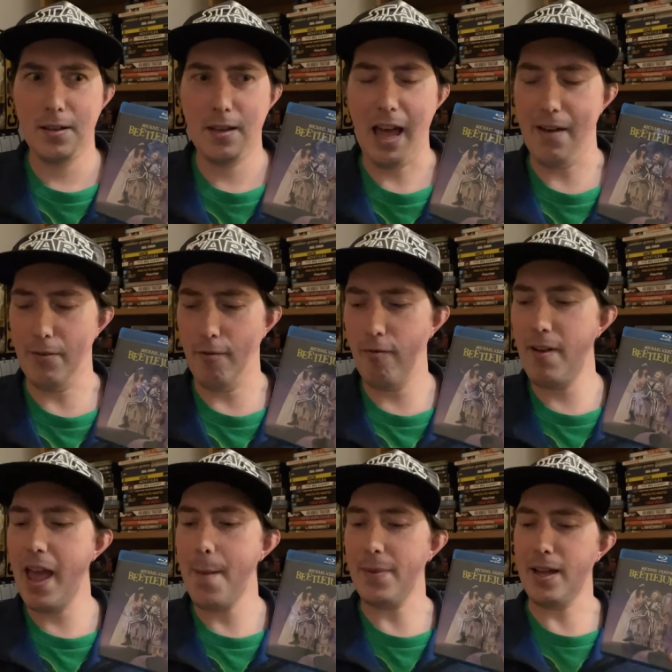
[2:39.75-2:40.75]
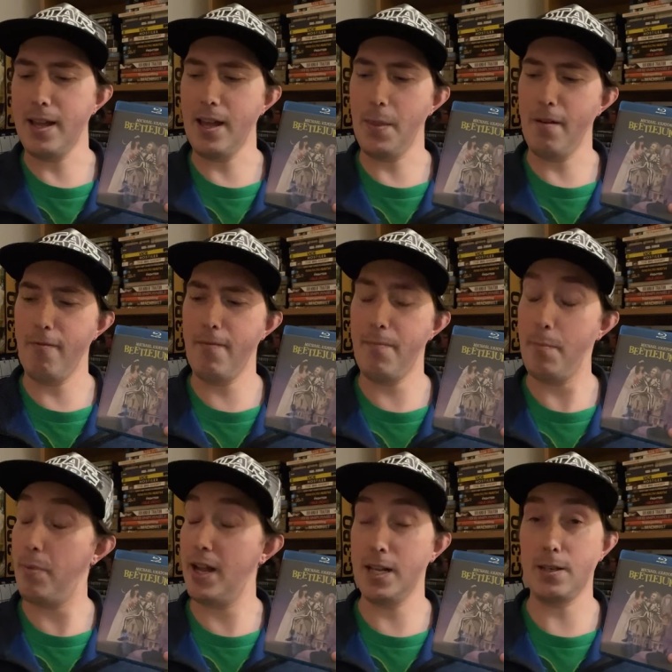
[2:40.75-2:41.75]
have a family and the
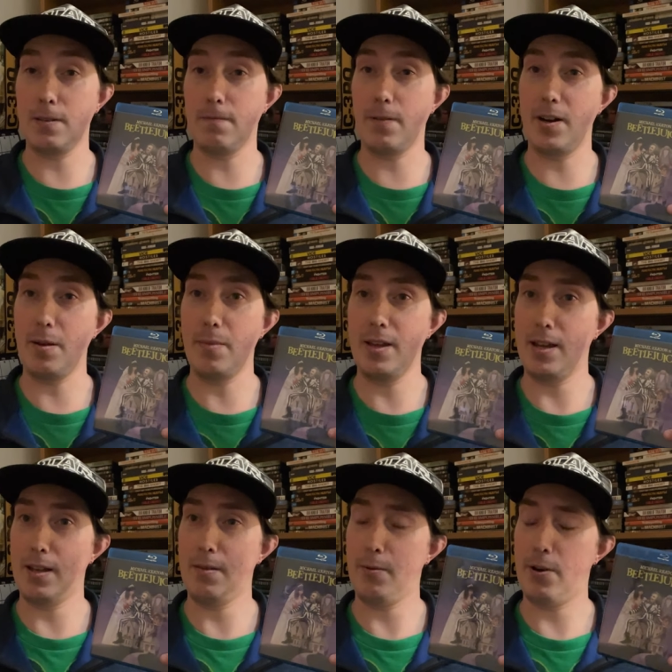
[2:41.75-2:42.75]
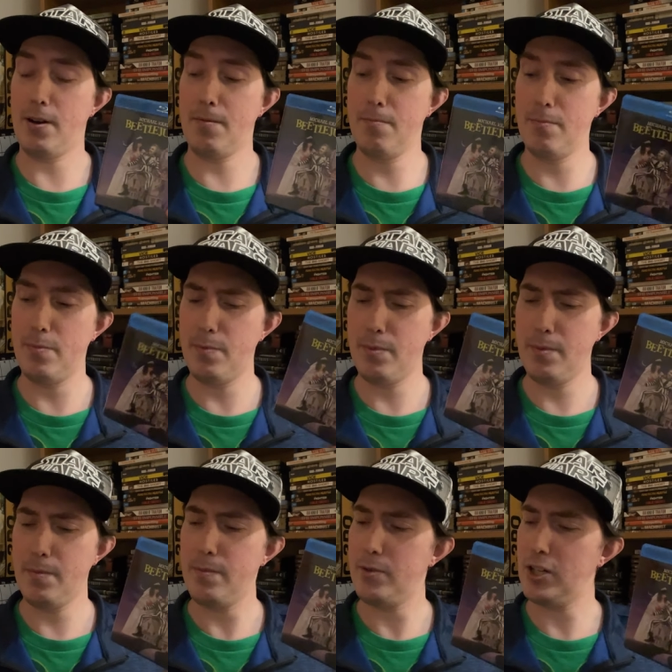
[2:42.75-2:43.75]
place is very big or
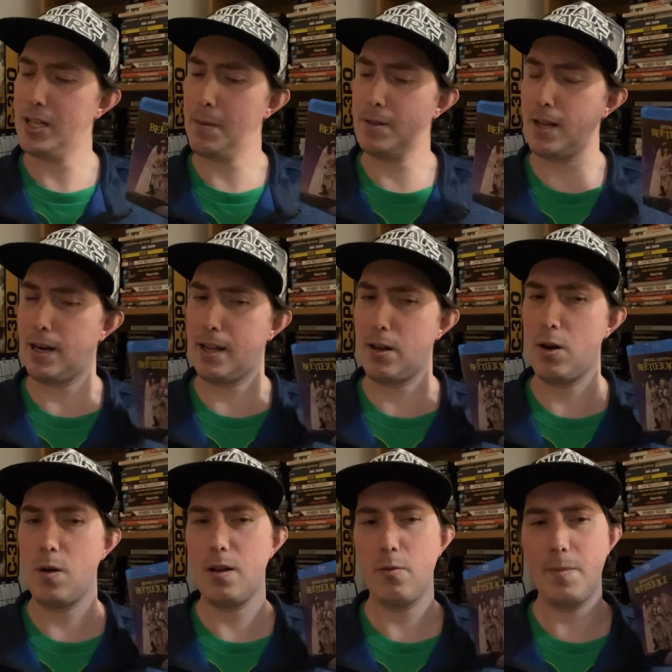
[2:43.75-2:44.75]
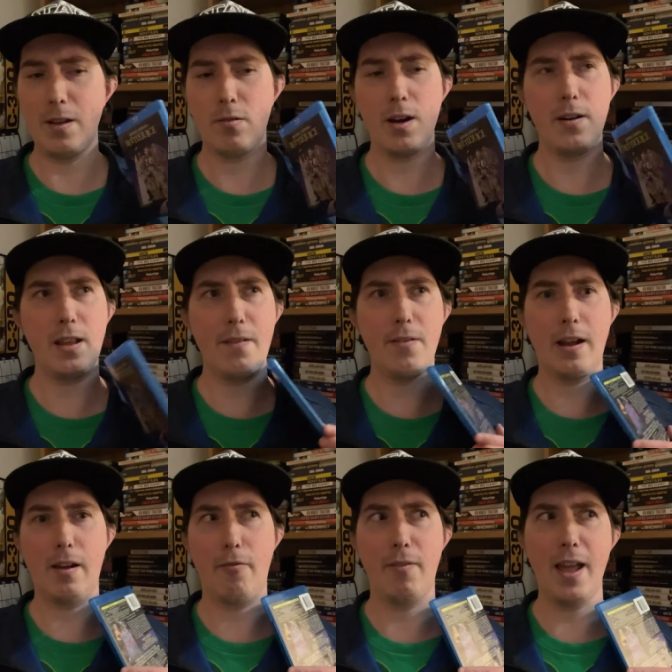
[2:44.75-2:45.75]
she keeps saying like you oh, know it would be great to have
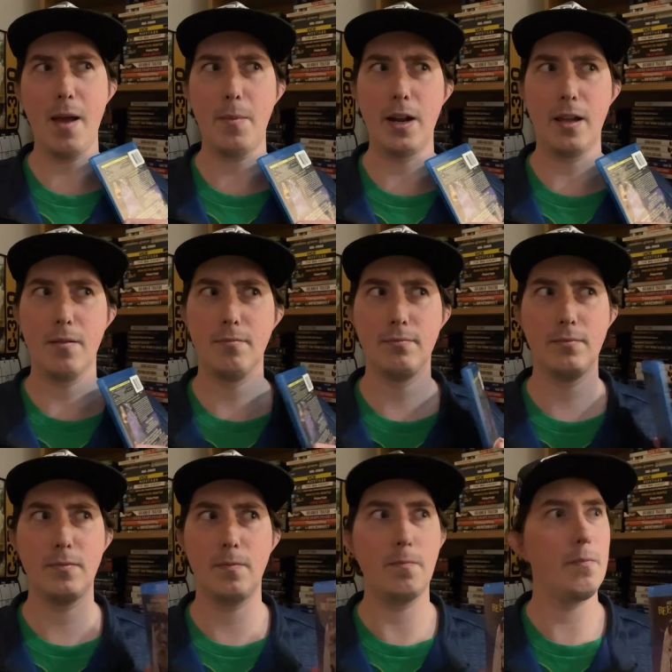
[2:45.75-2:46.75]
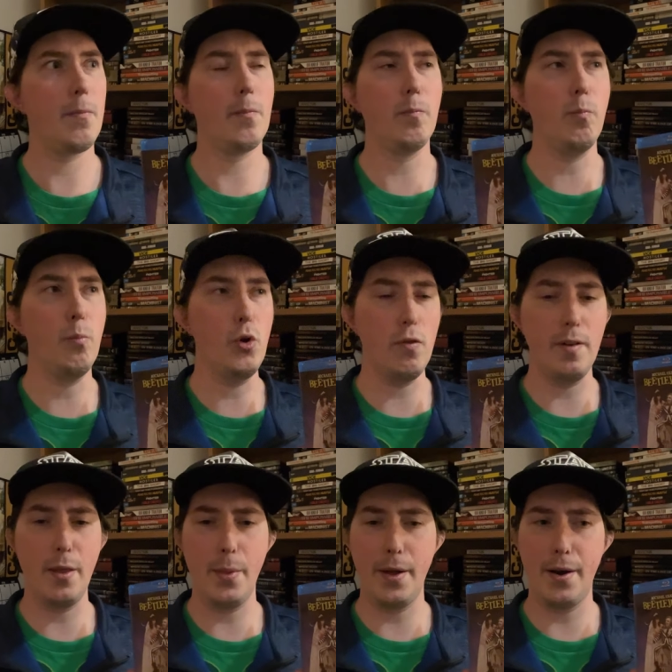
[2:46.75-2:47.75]
like a family move
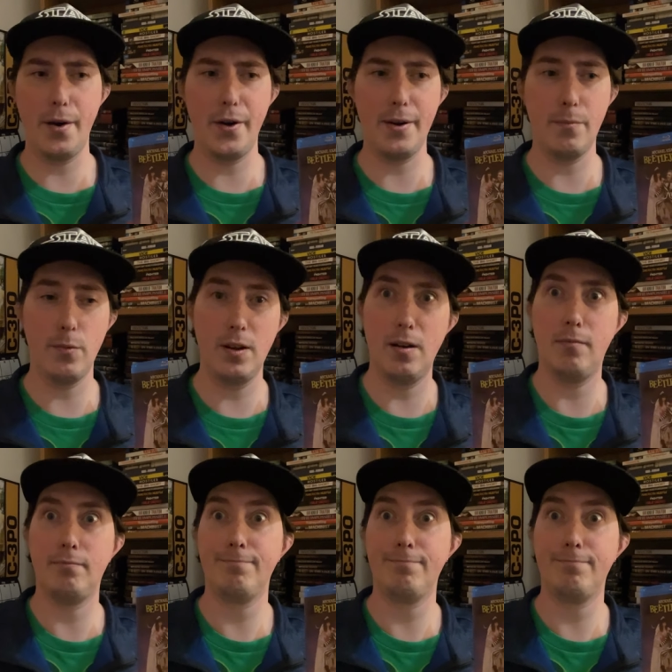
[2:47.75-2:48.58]
in there and well